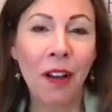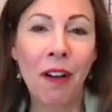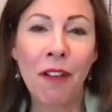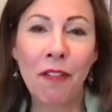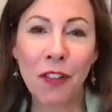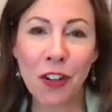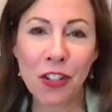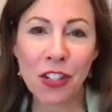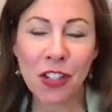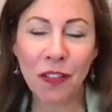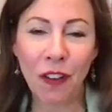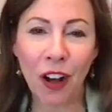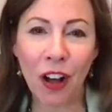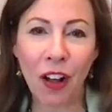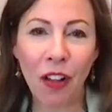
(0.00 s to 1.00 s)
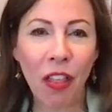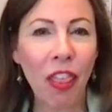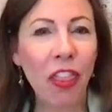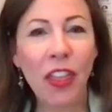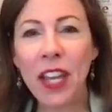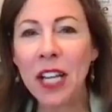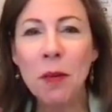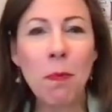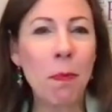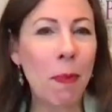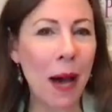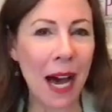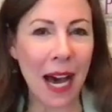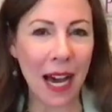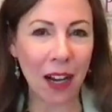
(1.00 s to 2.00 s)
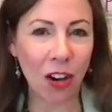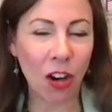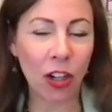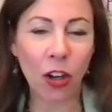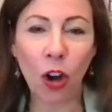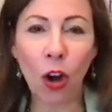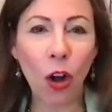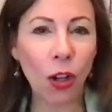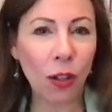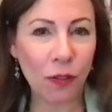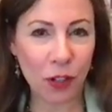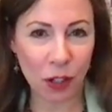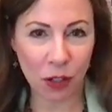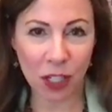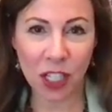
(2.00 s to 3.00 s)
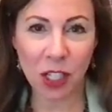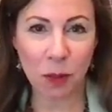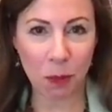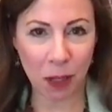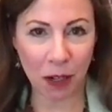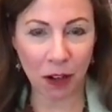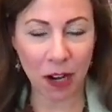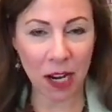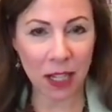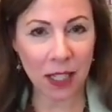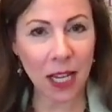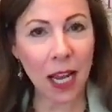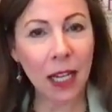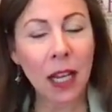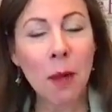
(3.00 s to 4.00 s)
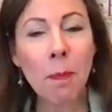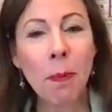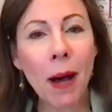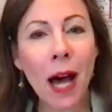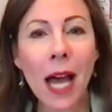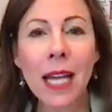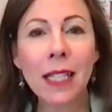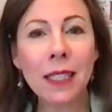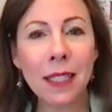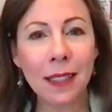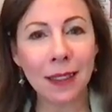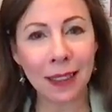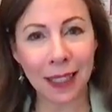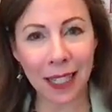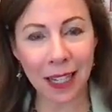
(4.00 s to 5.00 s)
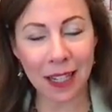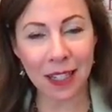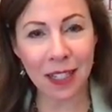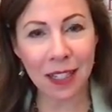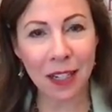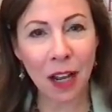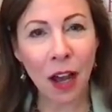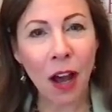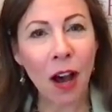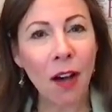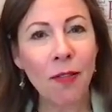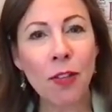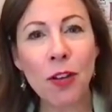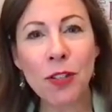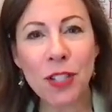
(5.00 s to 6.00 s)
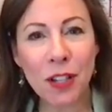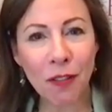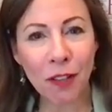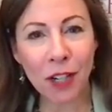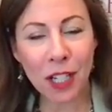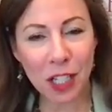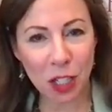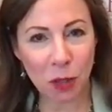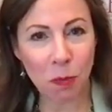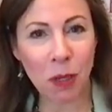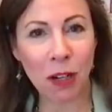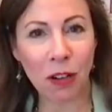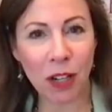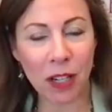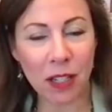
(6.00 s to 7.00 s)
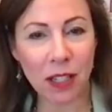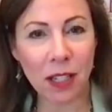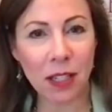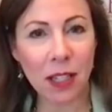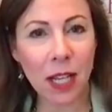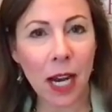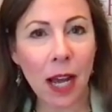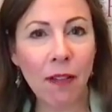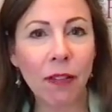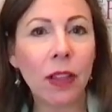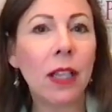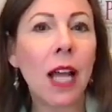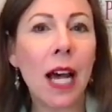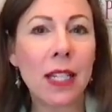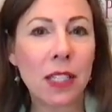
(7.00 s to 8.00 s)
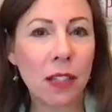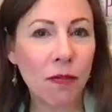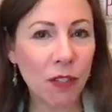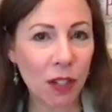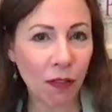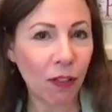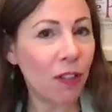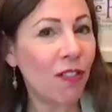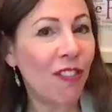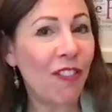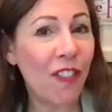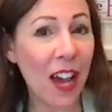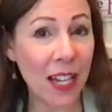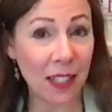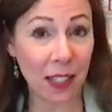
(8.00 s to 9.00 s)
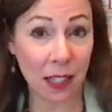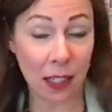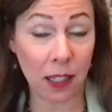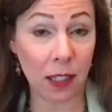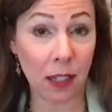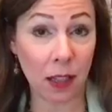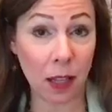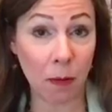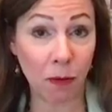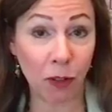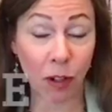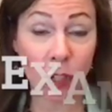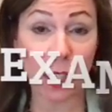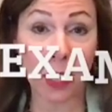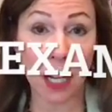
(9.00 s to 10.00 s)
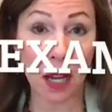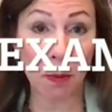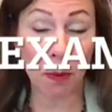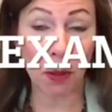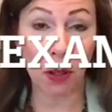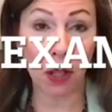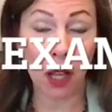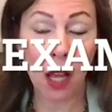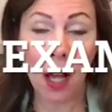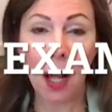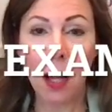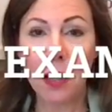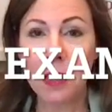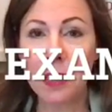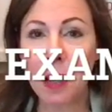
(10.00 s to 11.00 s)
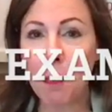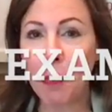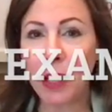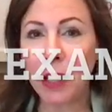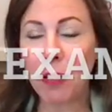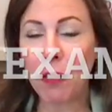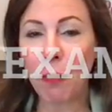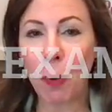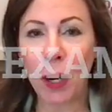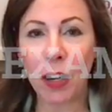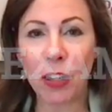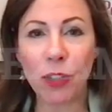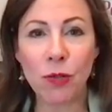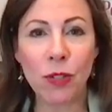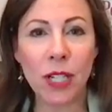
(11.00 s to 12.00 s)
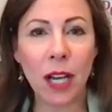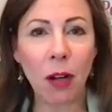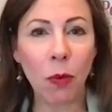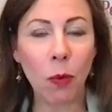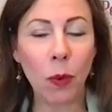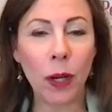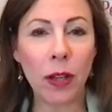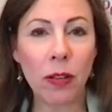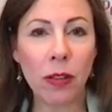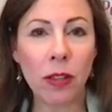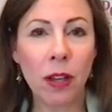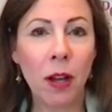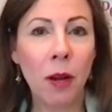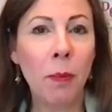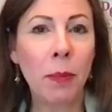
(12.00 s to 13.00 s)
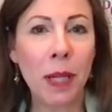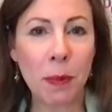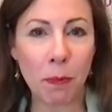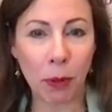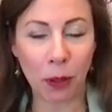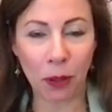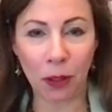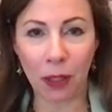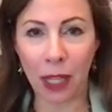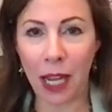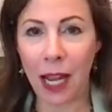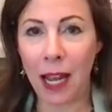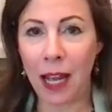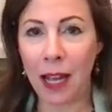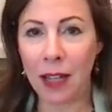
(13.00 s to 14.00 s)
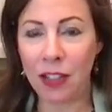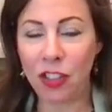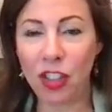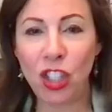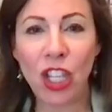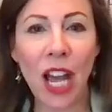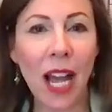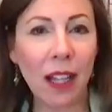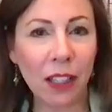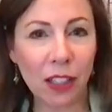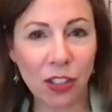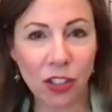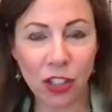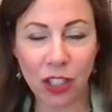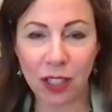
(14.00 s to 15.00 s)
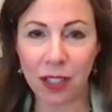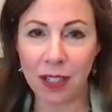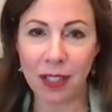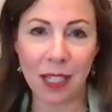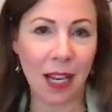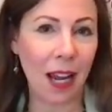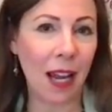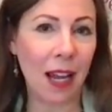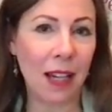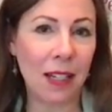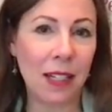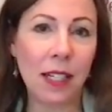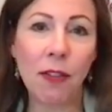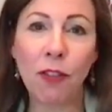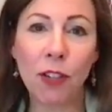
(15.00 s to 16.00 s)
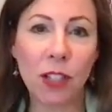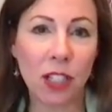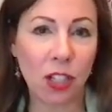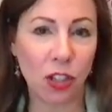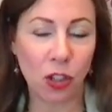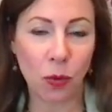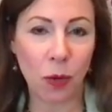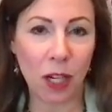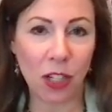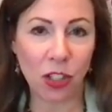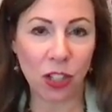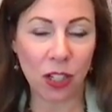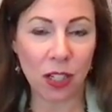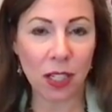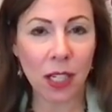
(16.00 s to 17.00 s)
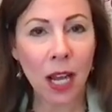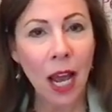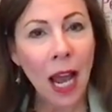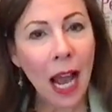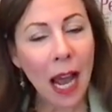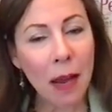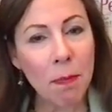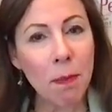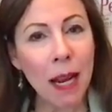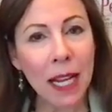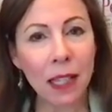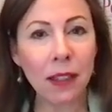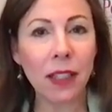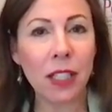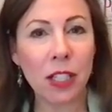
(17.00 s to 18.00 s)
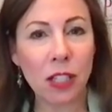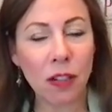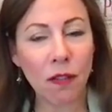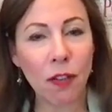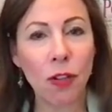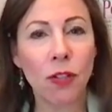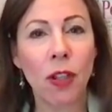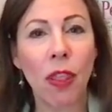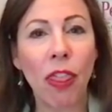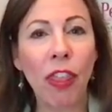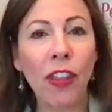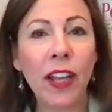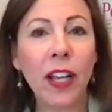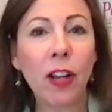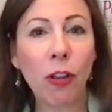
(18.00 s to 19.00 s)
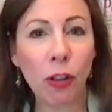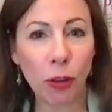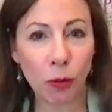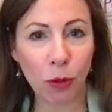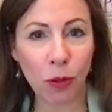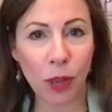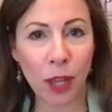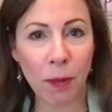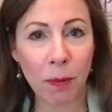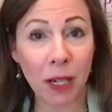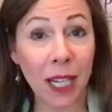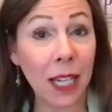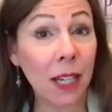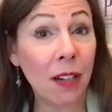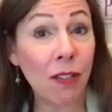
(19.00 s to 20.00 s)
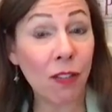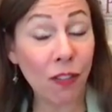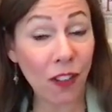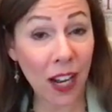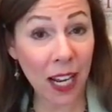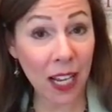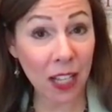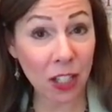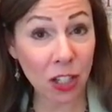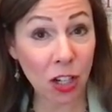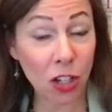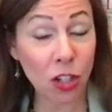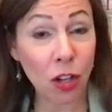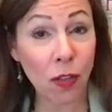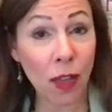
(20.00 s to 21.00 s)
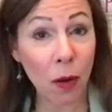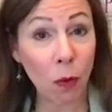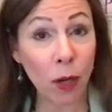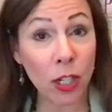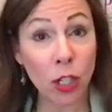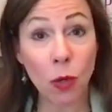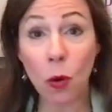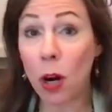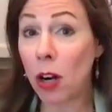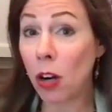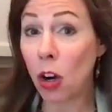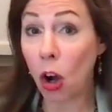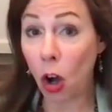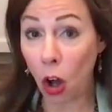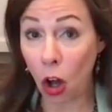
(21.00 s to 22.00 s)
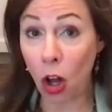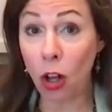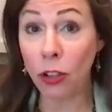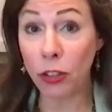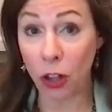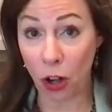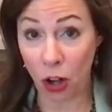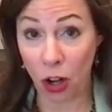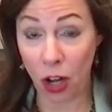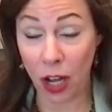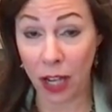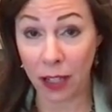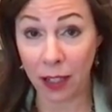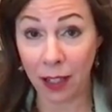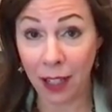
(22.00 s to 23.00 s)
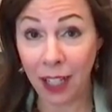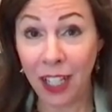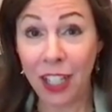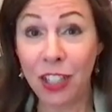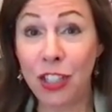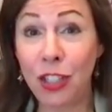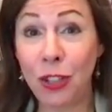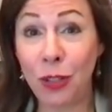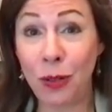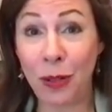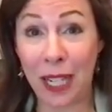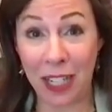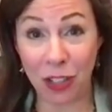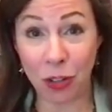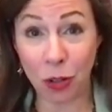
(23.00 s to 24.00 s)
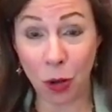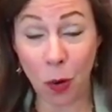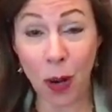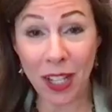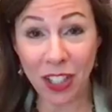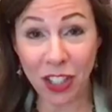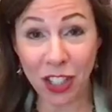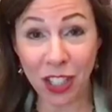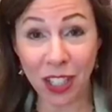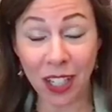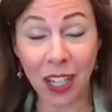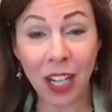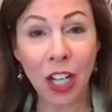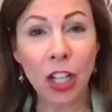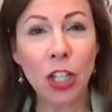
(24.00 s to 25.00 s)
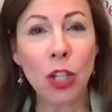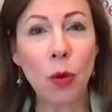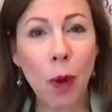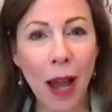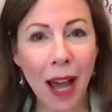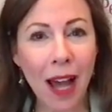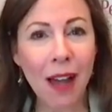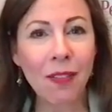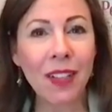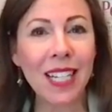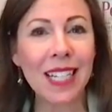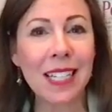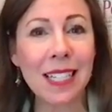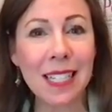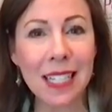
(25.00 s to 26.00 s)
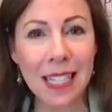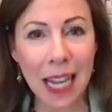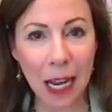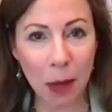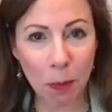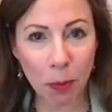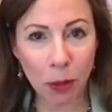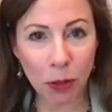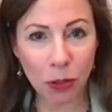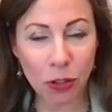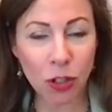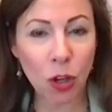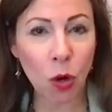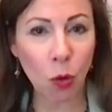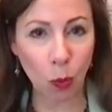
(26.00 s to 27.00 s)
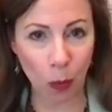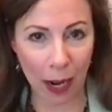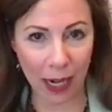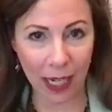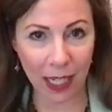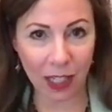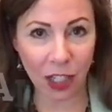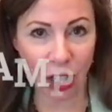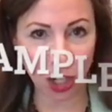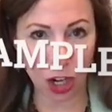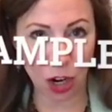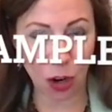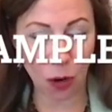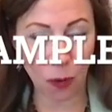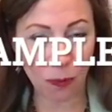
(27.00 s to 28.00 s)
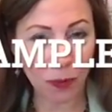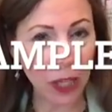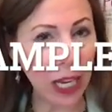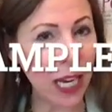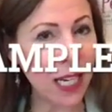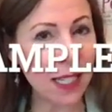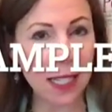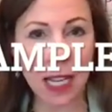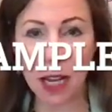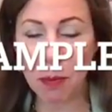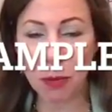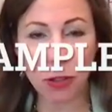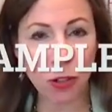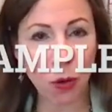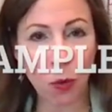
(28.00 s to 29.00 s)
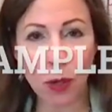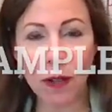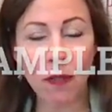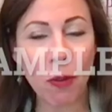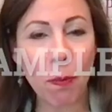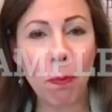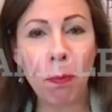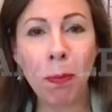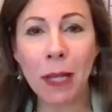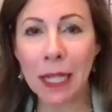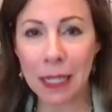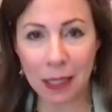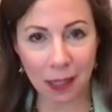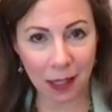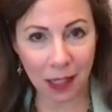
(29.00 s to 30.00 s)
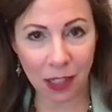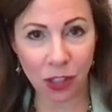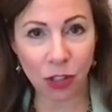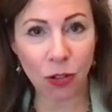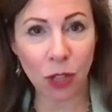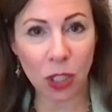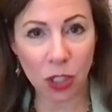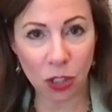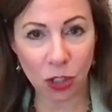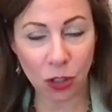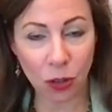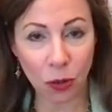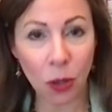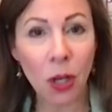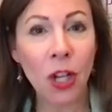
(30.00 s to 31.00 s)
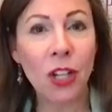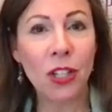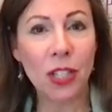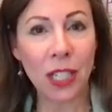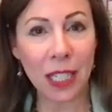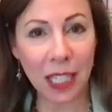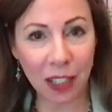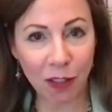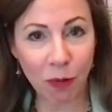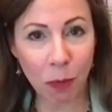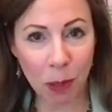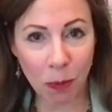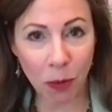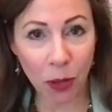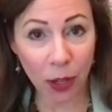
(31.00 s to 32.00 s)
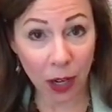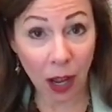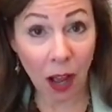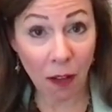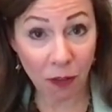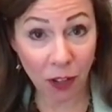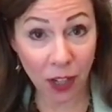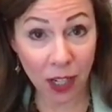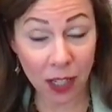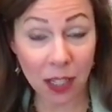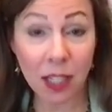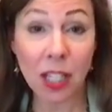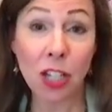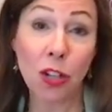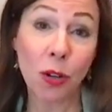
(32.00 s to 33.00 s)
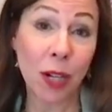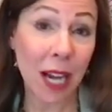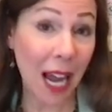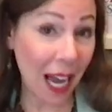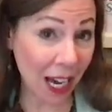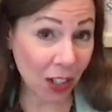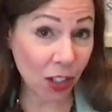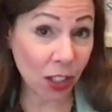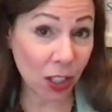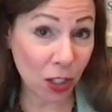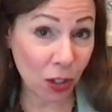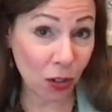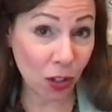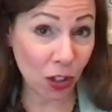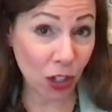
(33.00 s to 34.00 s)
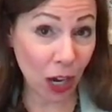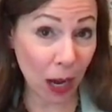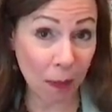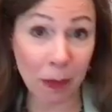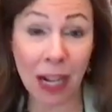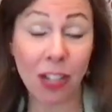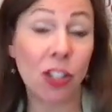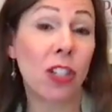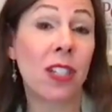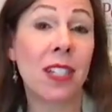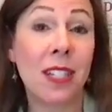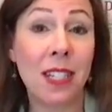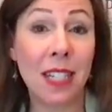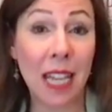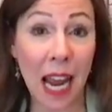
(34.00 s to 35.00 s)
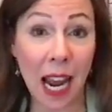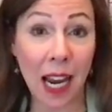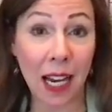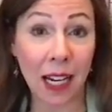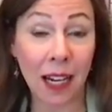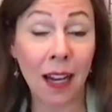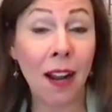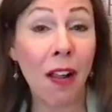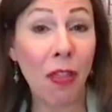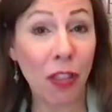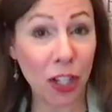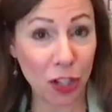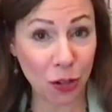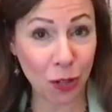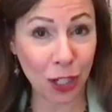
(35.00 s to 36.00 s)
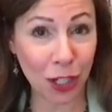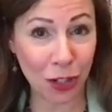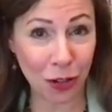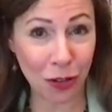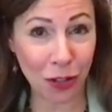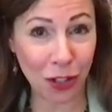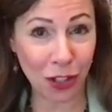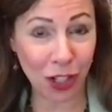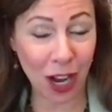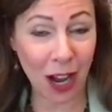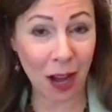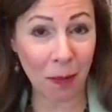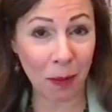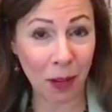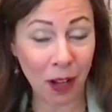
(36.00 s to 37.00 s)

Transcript: First of all, think back on all of your experience and compile a list of those different experiences that have lots of different facets to them. For example, something where you dealt with people and challenges and different situations, and make a list of those and think through them in advance so that when you are called on to answer a question, you have examples ready to go. Examples are one of the biggest things you can do to give people the confidence that you can actually do the job, not just say that you can do the job.